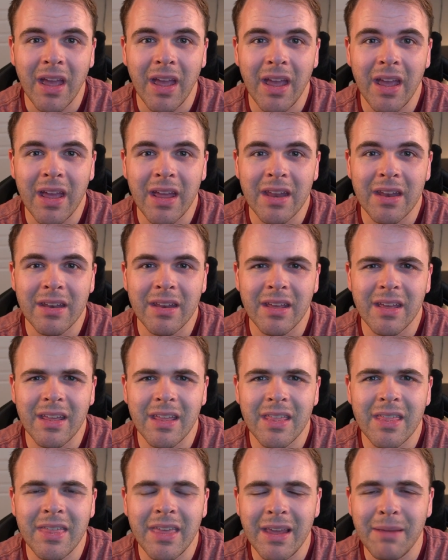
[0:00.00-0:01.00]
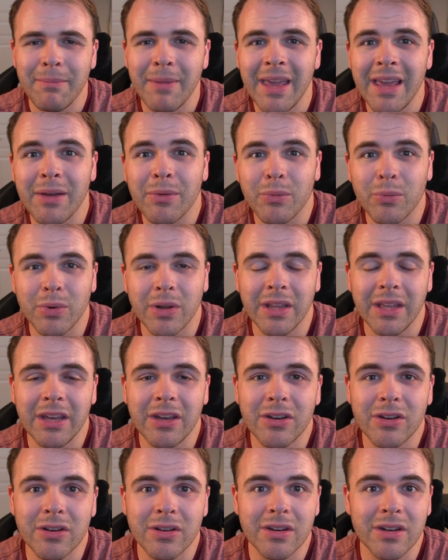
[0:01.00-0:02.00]
and they make really
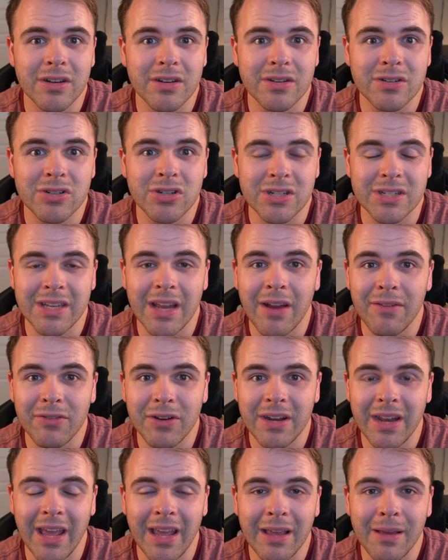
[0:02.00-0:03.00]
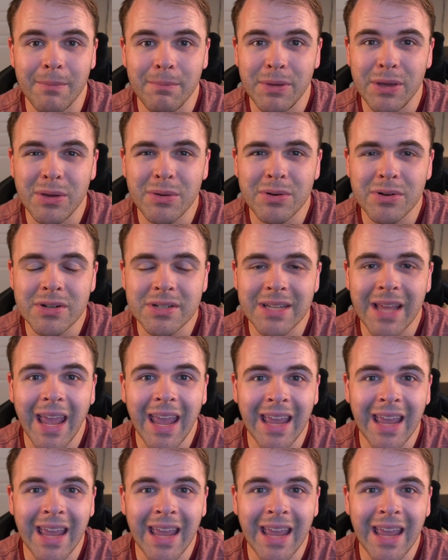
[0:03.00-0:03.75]
good just everyday computers